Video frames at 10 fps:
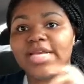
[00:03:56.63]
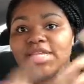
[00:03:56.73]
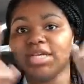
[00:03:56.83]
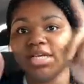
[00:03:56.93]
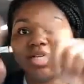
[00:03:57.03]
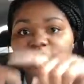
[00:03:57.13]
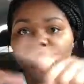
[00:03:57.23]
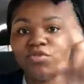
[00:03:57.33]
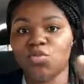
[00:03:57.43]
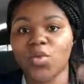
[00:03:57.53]
the
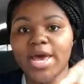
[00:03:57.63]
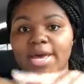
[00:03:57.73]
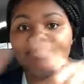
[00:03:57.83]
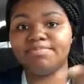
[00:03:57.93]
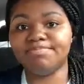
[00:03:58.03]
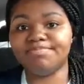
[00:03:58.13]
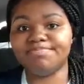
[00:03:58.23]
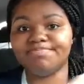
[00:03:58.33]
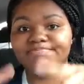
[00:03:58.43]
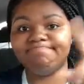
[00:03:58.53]
web
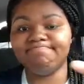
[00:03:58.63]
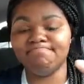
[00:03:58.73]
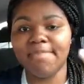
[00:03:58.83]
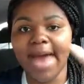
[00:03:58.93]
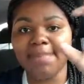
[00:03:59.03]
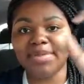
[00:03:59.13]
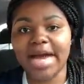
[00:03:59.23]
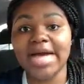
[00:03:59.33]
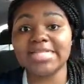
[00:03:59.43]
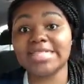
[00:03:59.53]
map, the
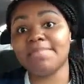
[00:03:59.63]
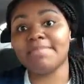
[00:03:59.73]
concept